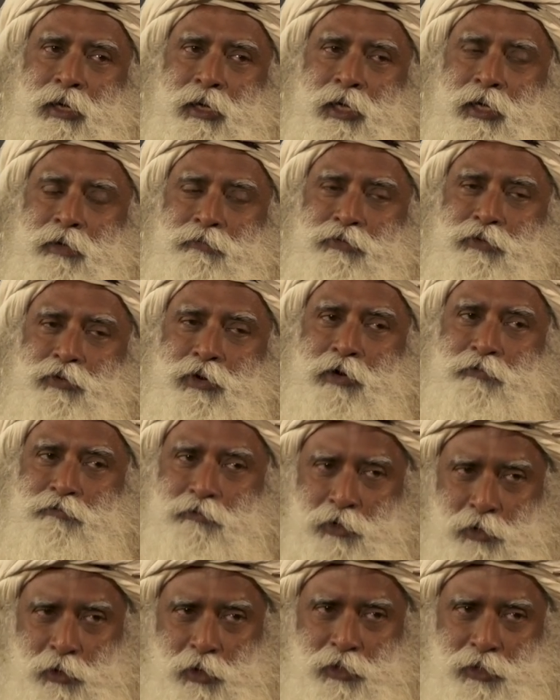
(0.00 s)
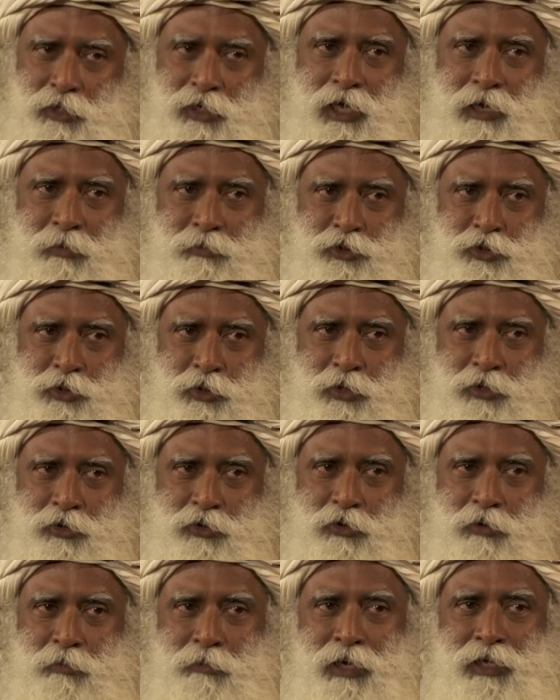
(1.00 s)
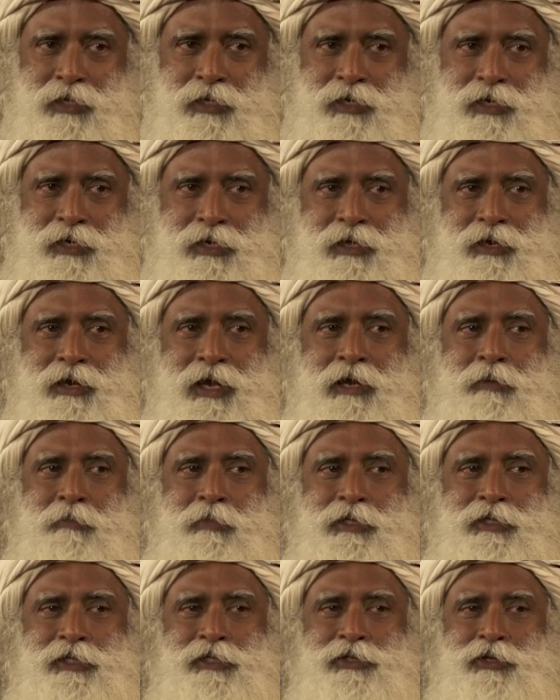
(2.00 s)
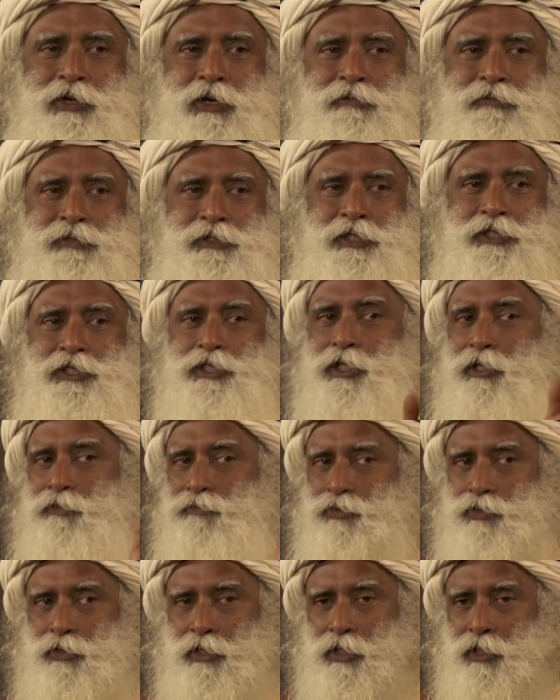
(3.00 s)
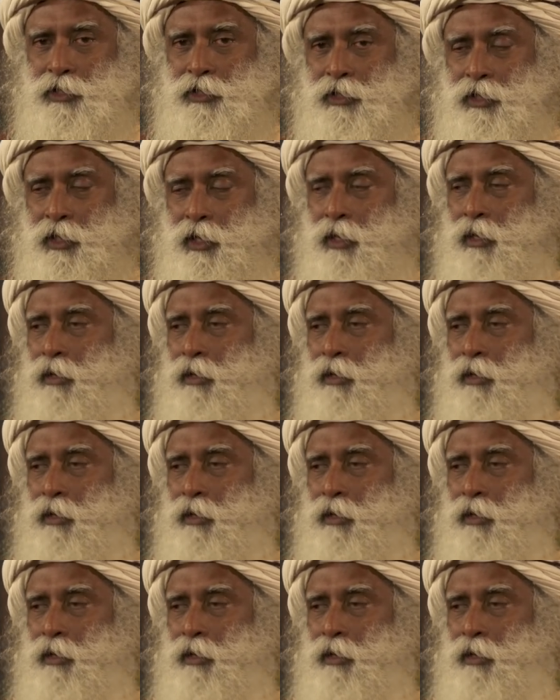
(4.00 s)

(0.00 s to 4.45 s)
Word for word: If you have forgotten, I'm sure your mother and grandmother's conversation if you heard,